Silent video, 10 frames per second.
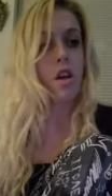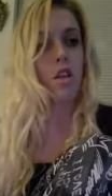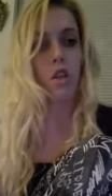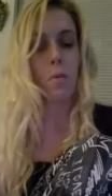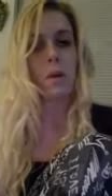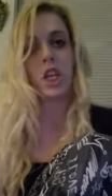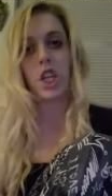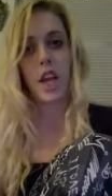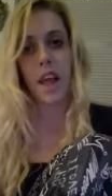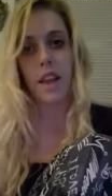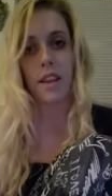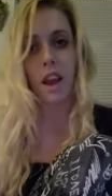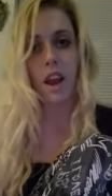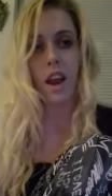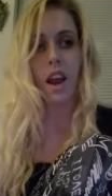so much shit,"
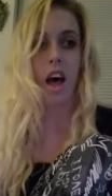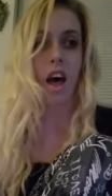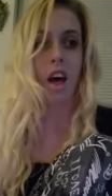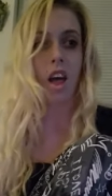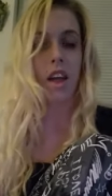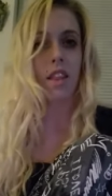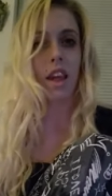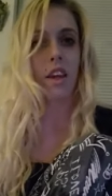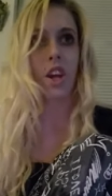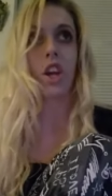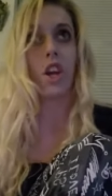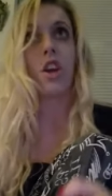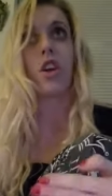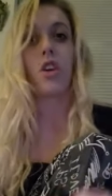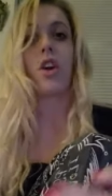da da da, it's like
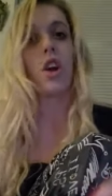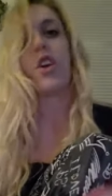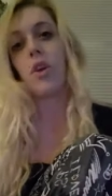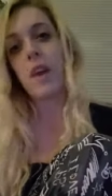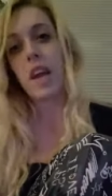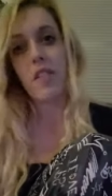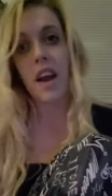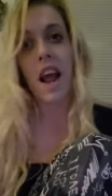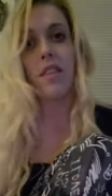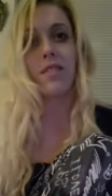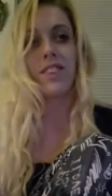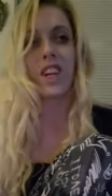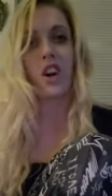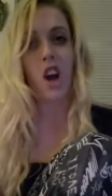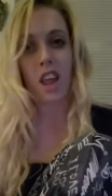you're you're doing it right now.
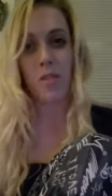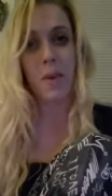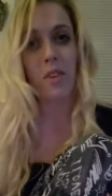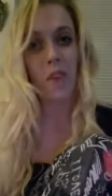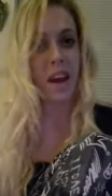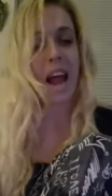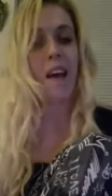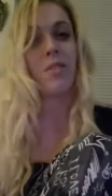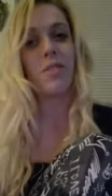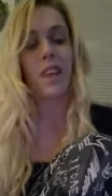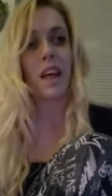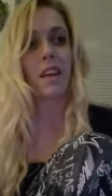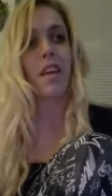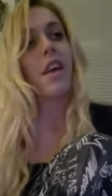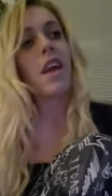You're gossiping right now. Like
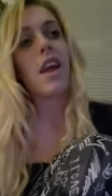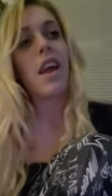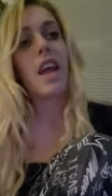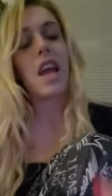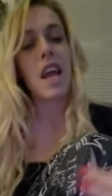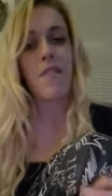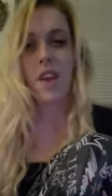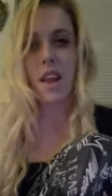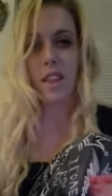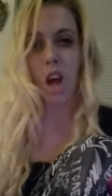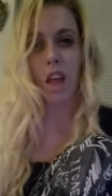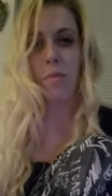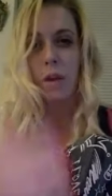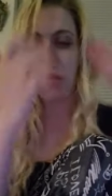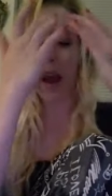if it is a
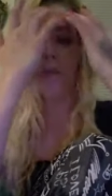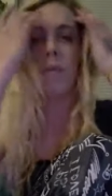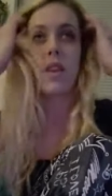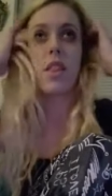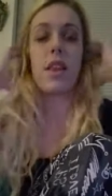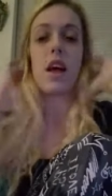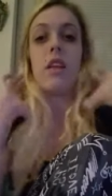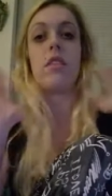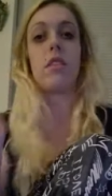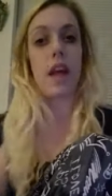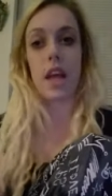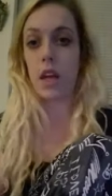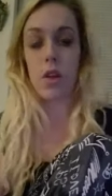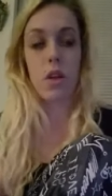gossiping way, but still, like